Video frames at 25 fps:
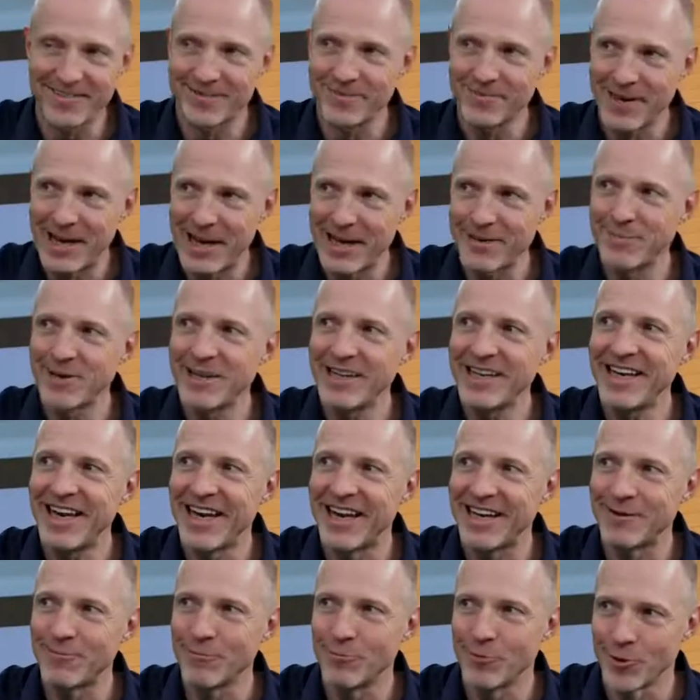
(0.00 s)
family
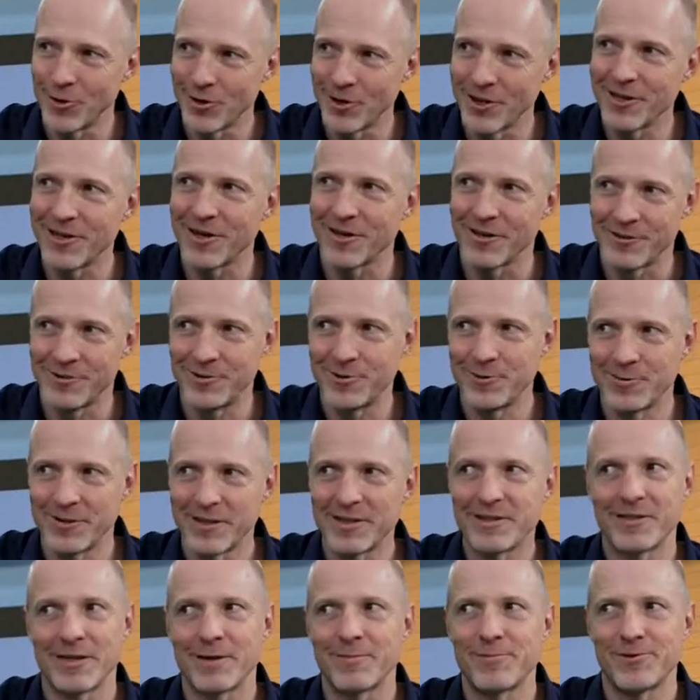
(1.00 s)
and work are two
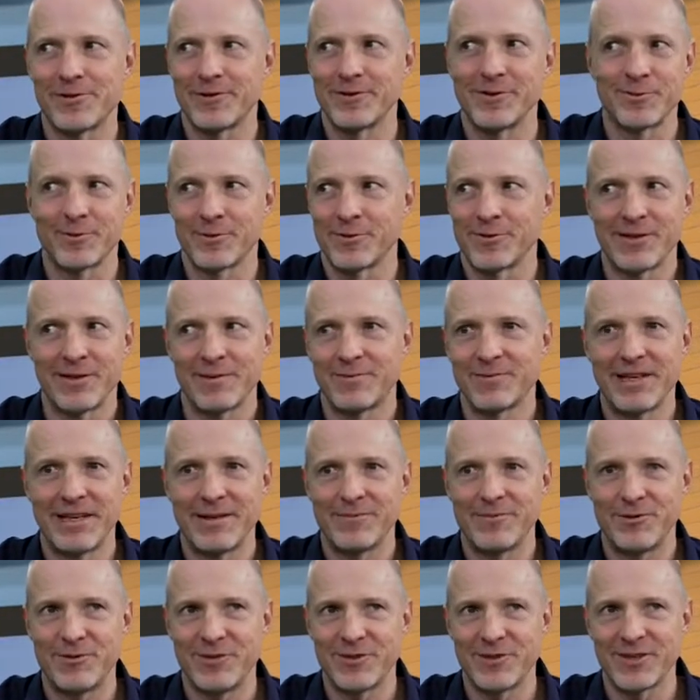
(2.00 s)
exceptions where
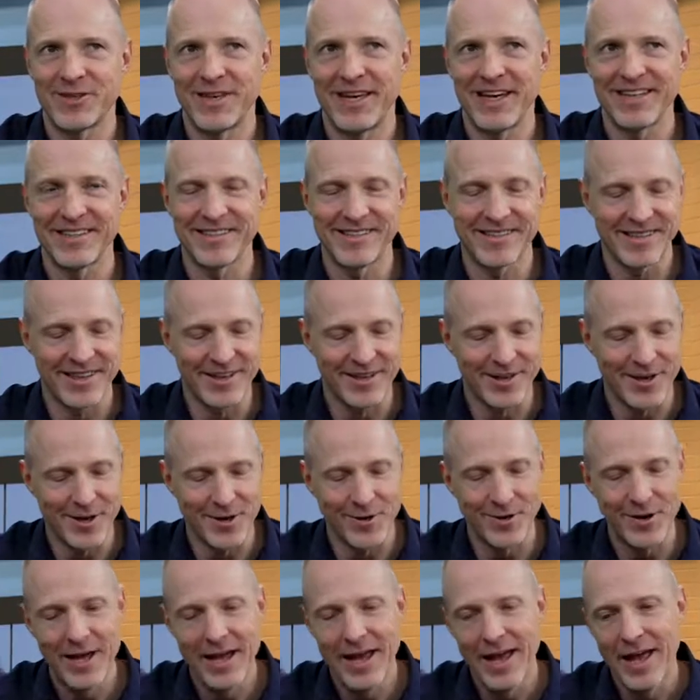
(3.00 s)
sometimes yeah. you just can't say
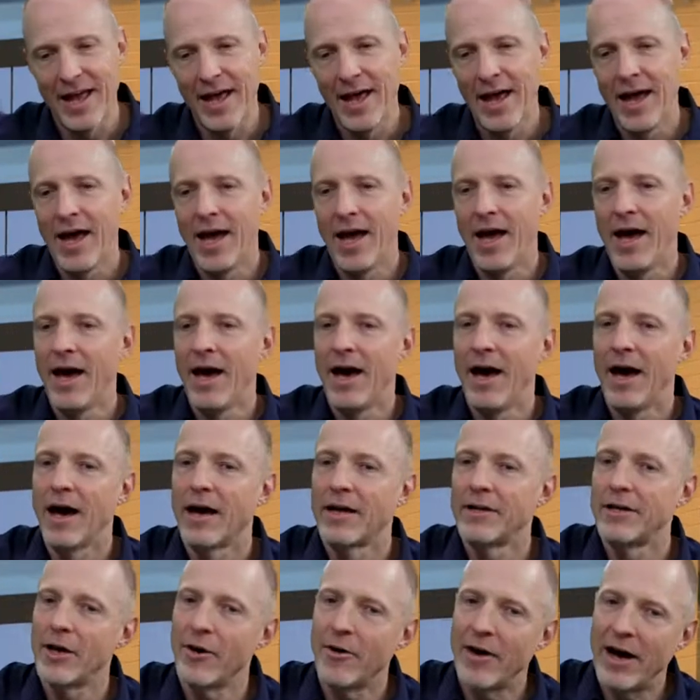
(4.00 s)
no.
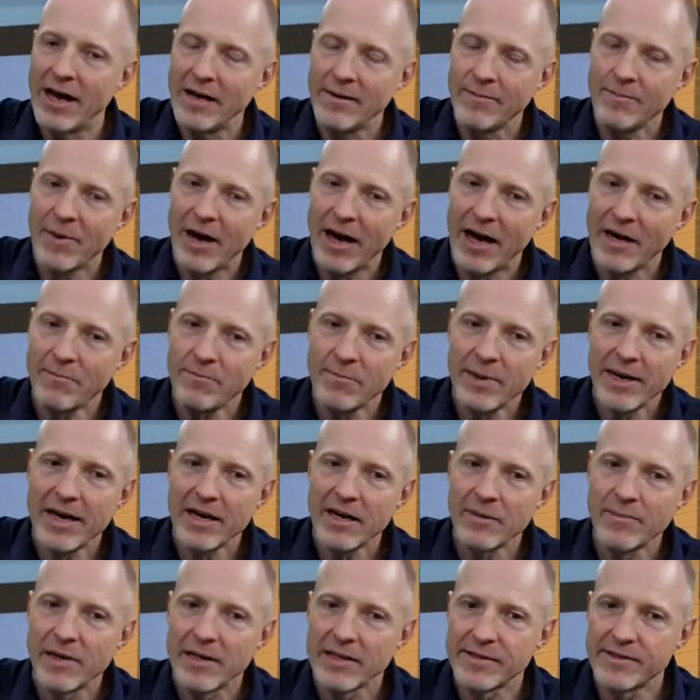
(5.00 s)
No, I'm I'm bad
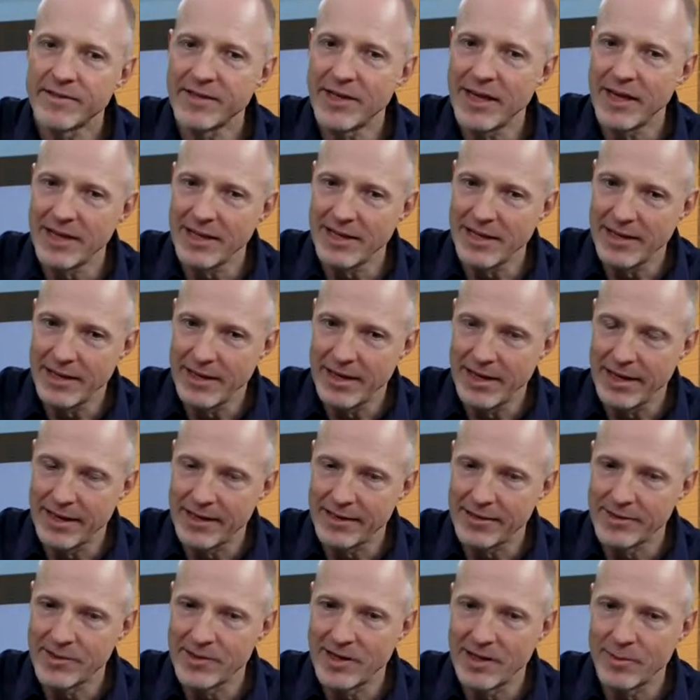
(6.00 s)
about saying
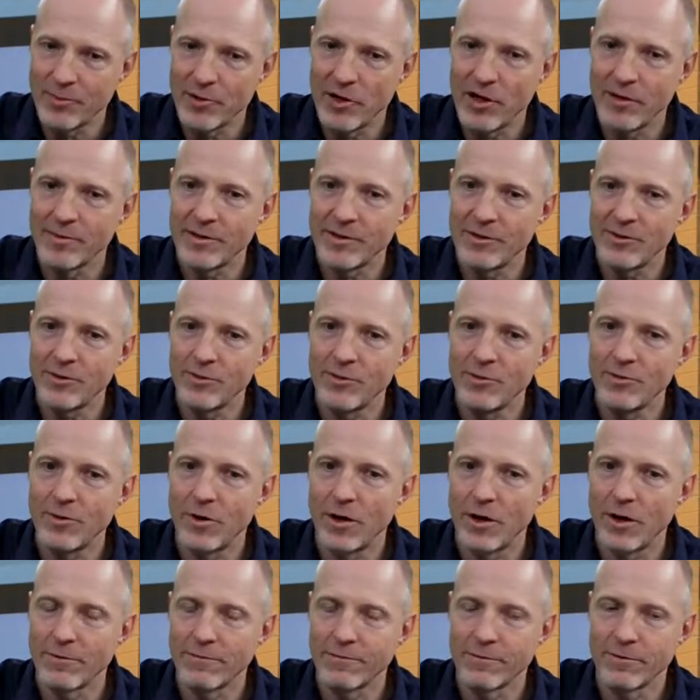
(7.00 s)
yes, and I probably do
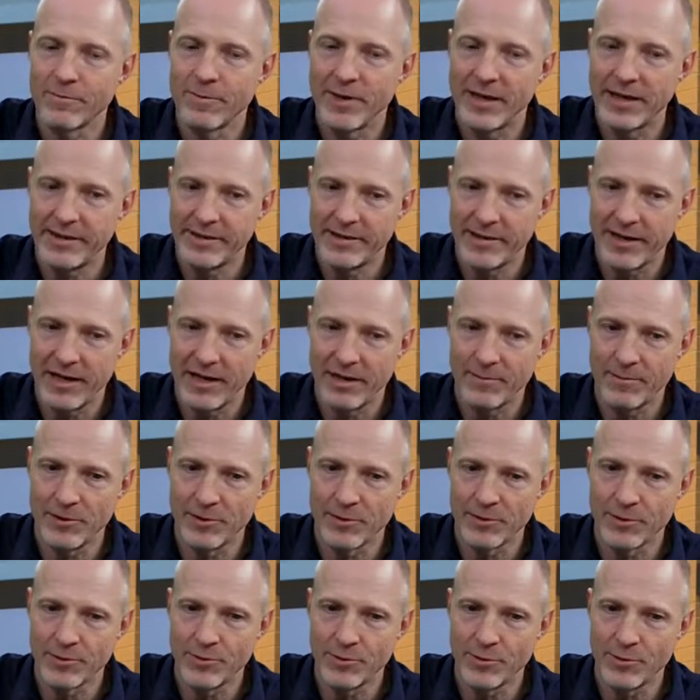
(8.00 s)
offer my time a
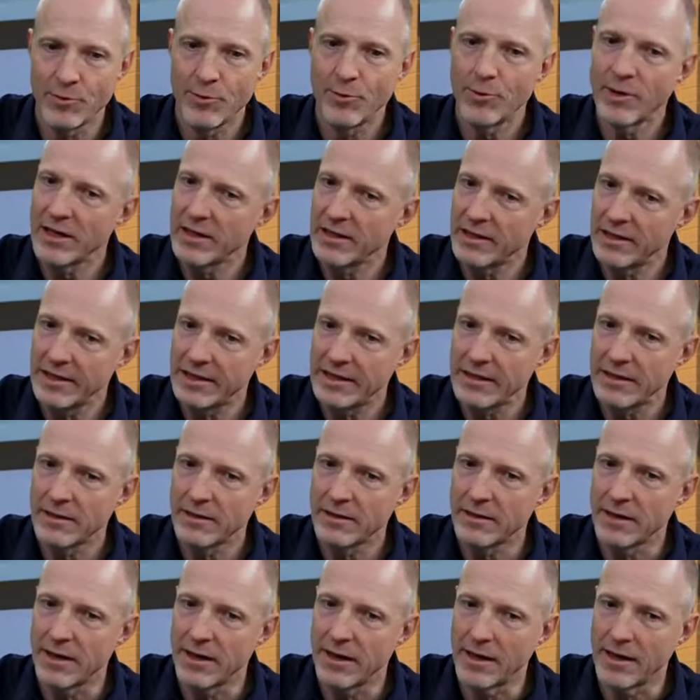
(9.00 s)
little too quickly.
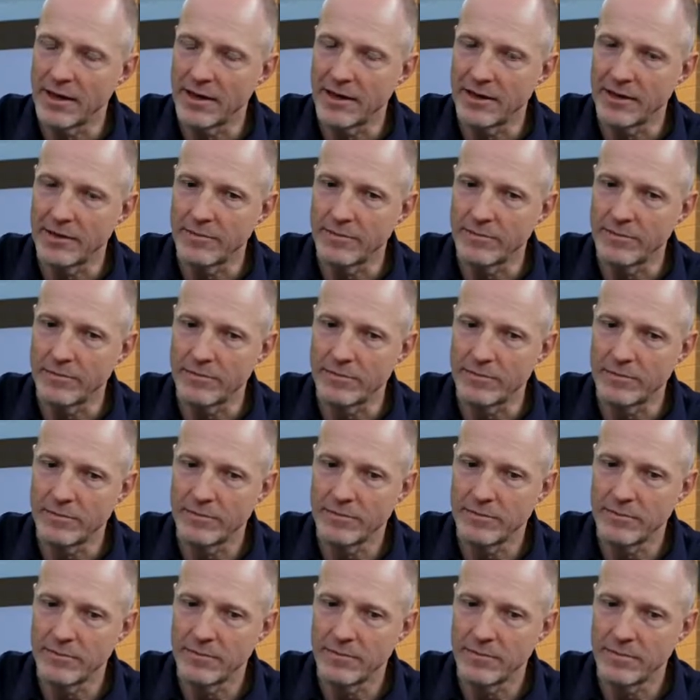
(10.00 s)
Um,
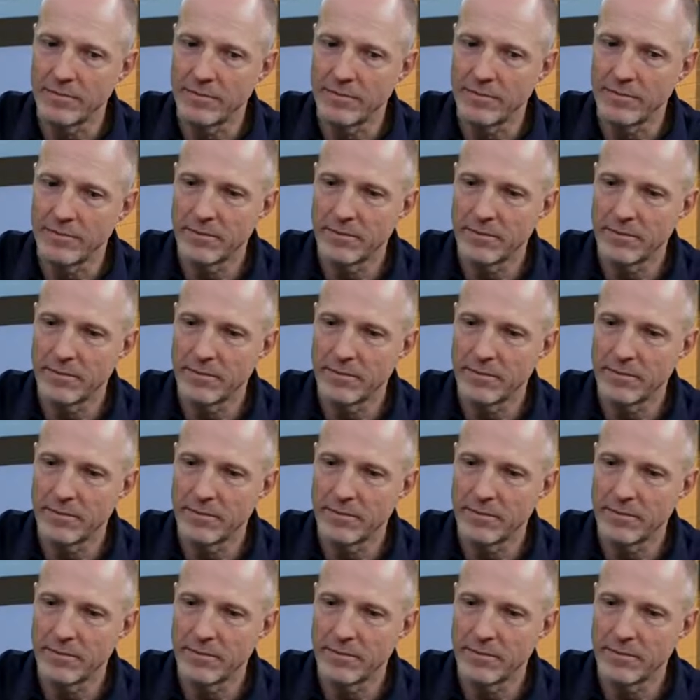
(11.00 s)
you think you